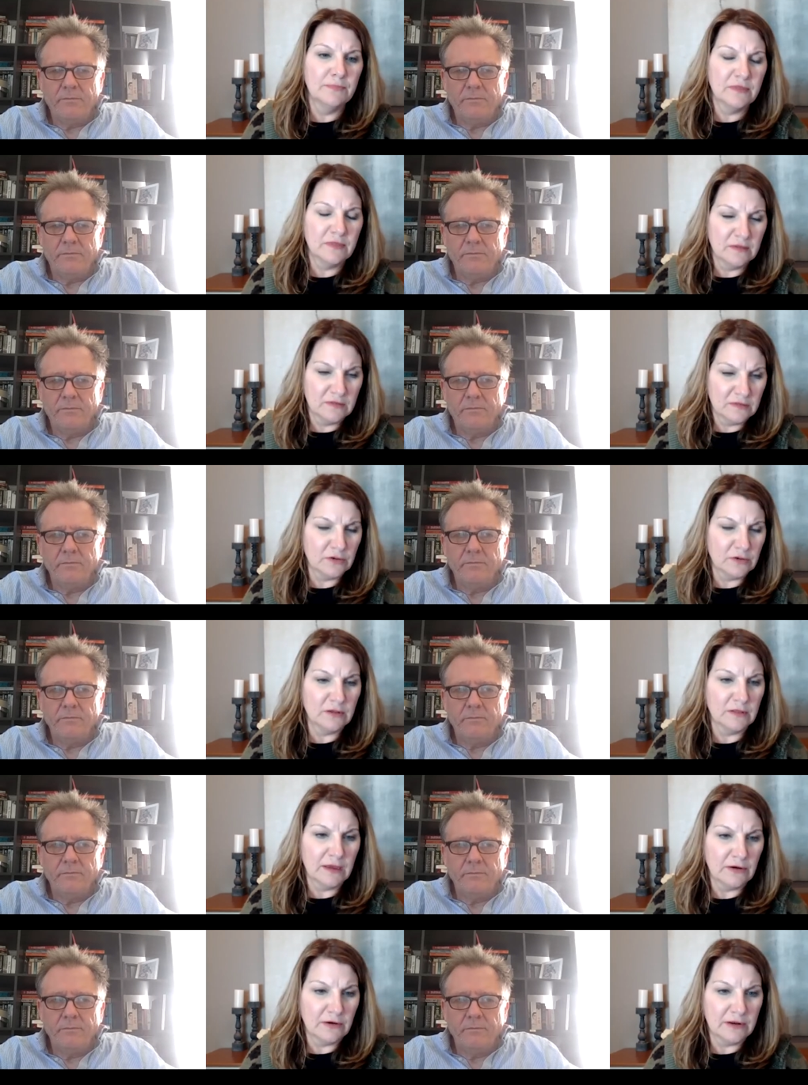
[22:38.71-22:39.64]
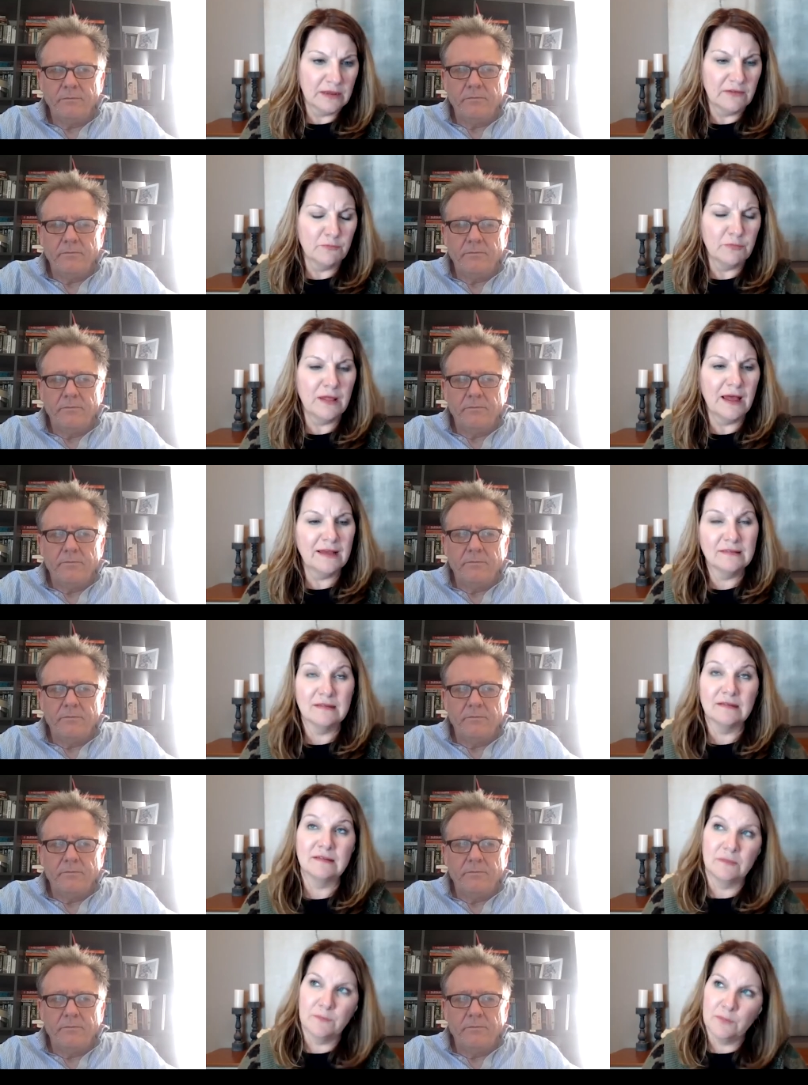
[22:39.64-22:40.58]
Speaker 1: the circularity of
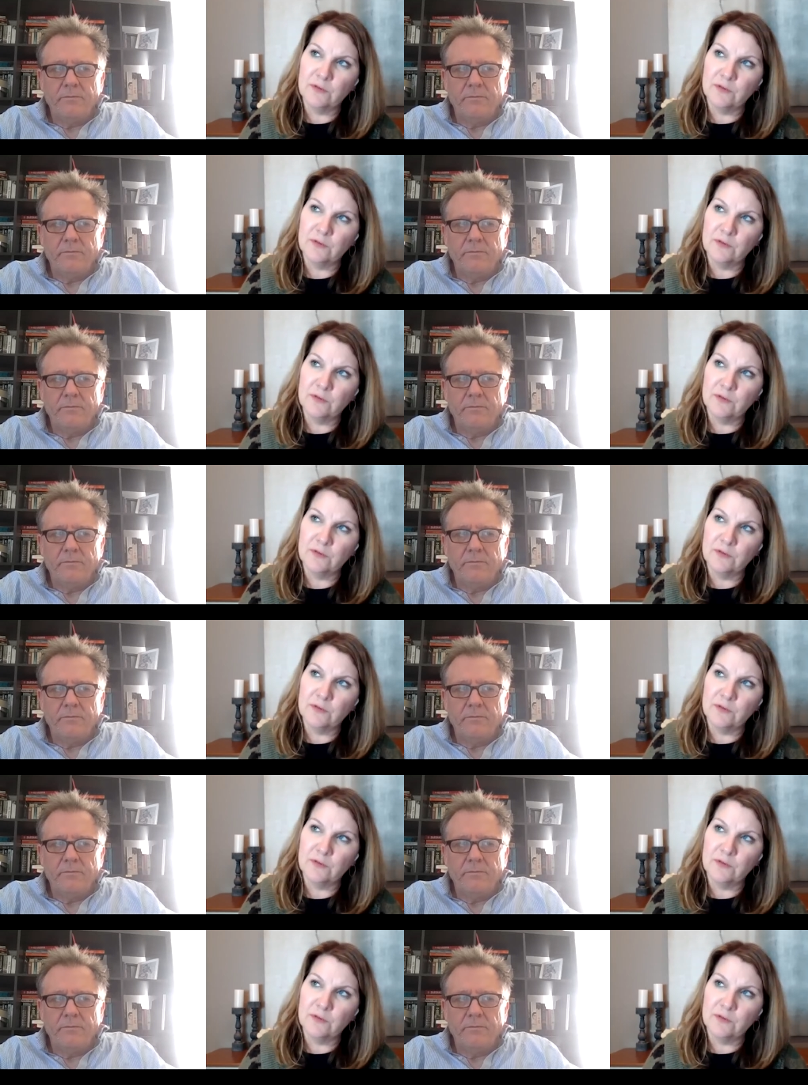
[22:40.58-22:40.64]
plastics in